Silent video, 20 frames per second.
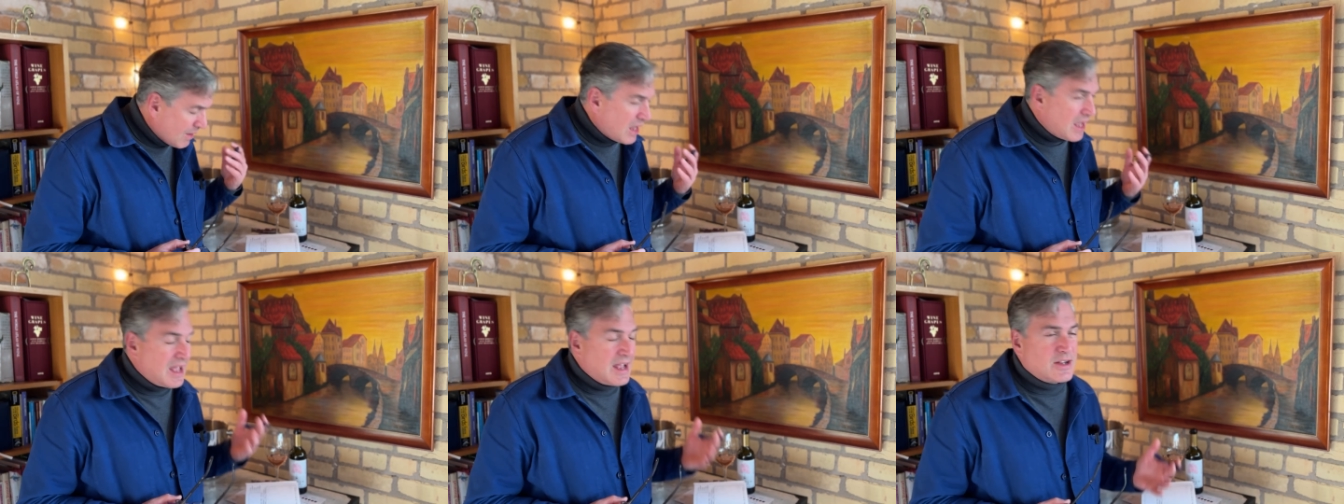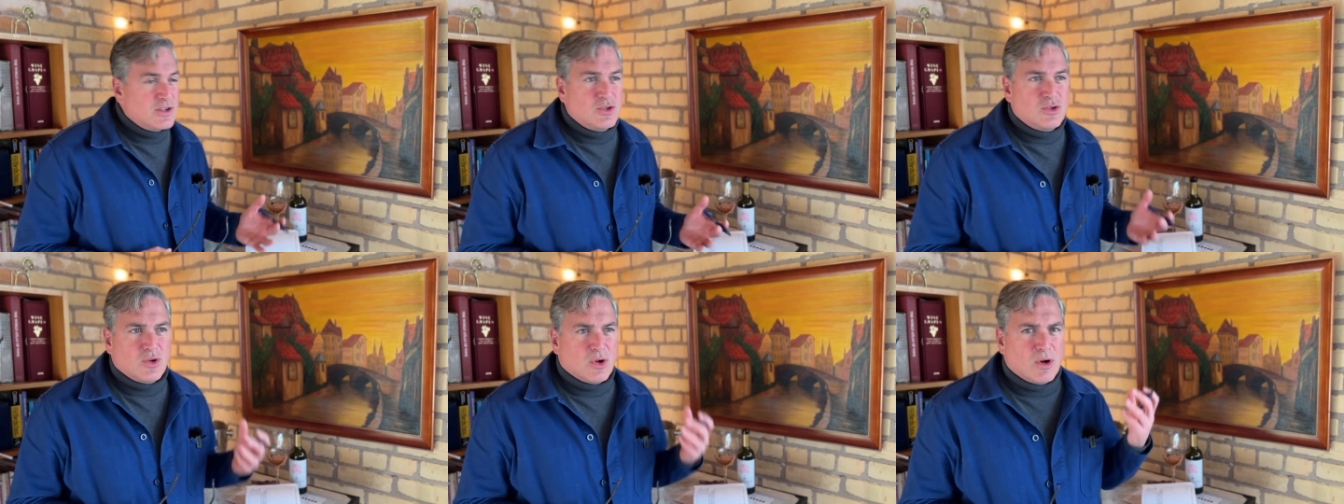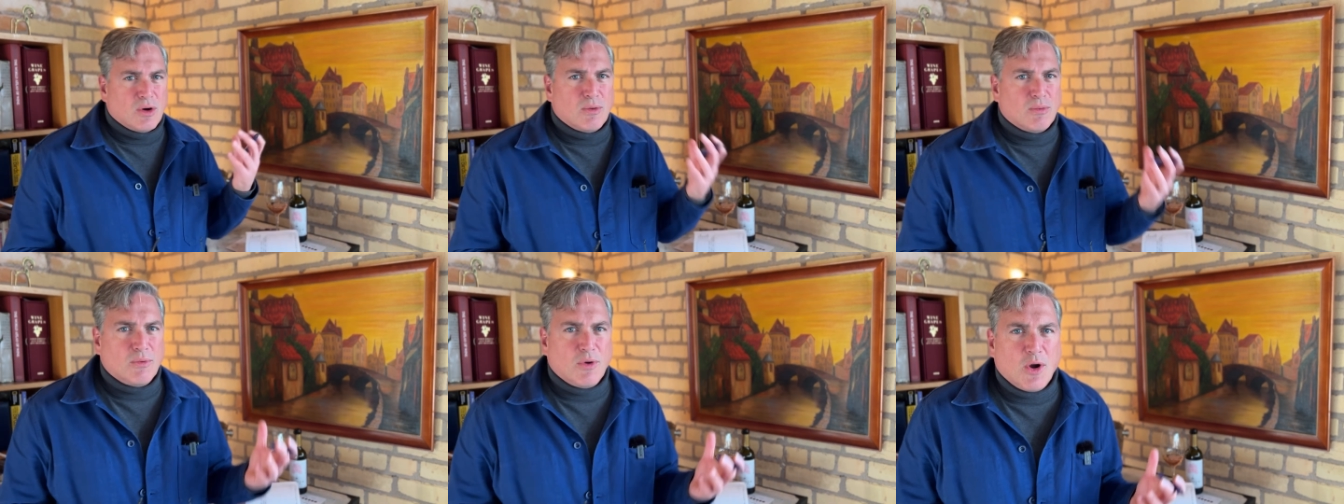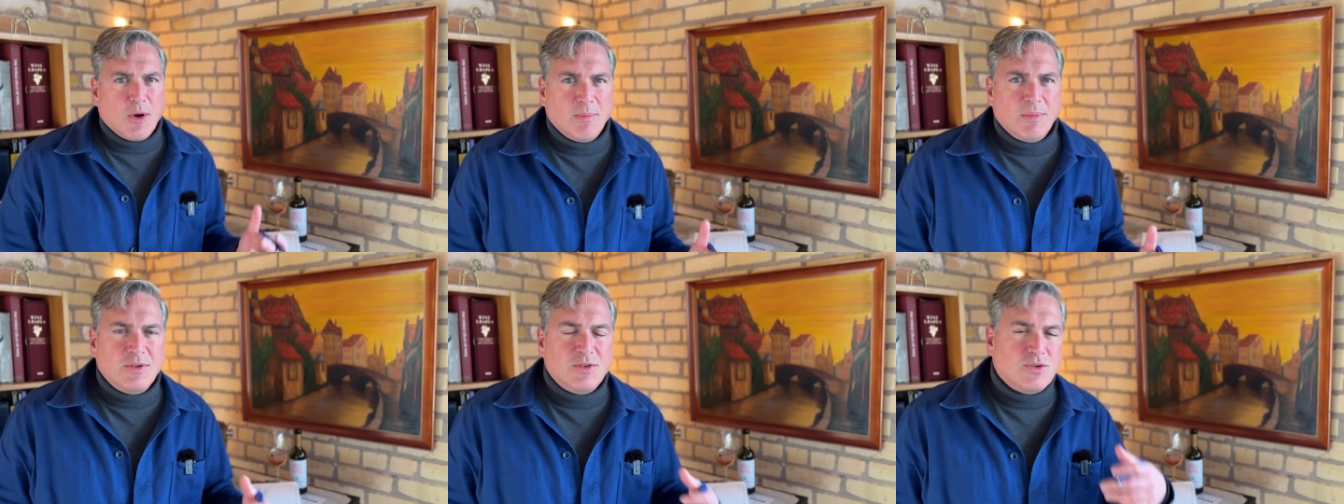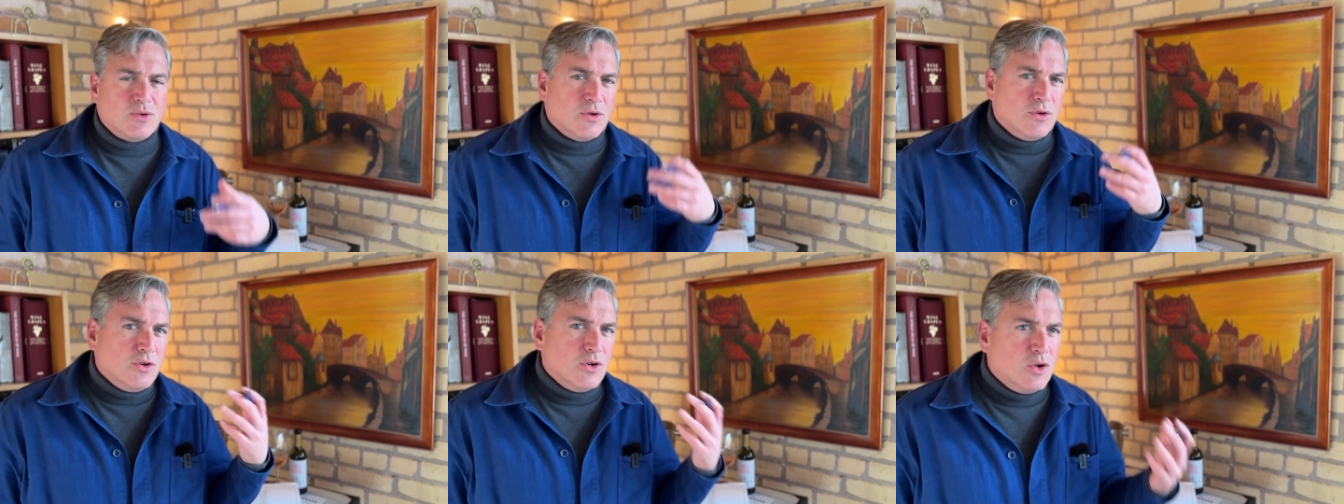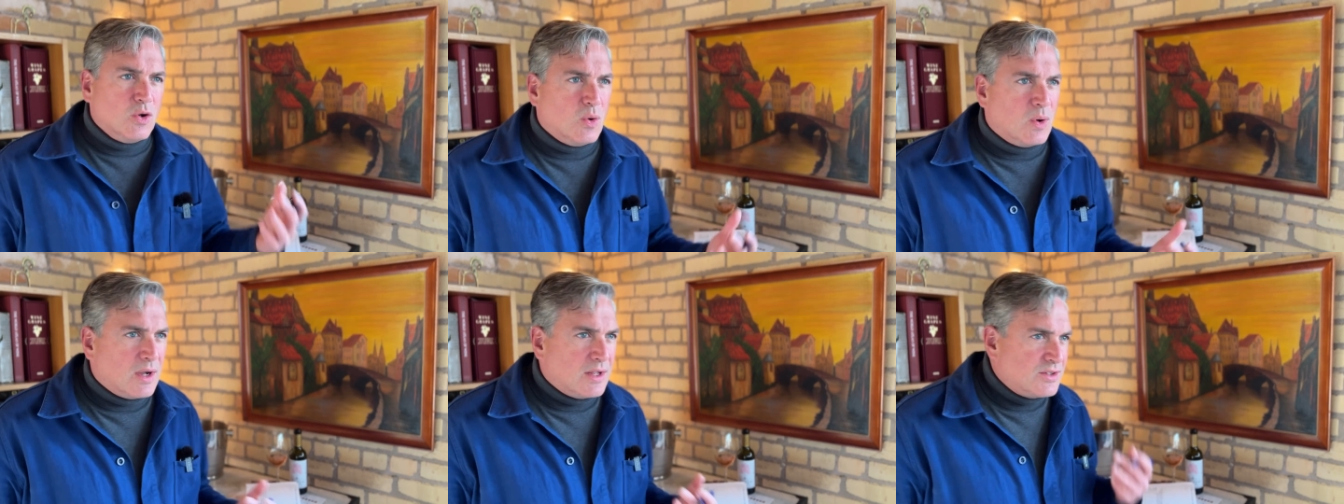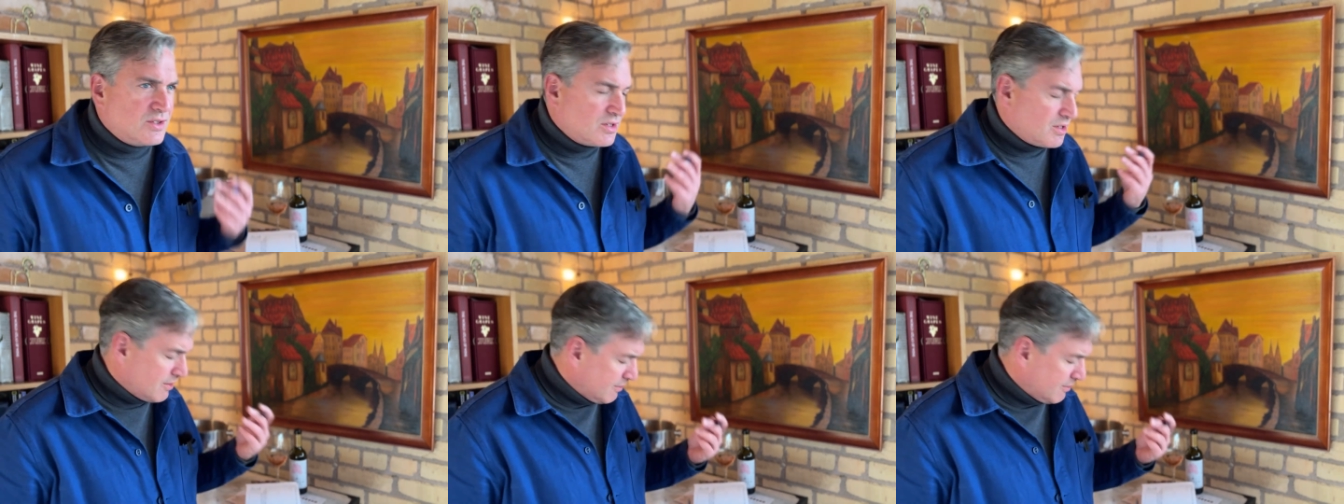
extra aromas or nuanced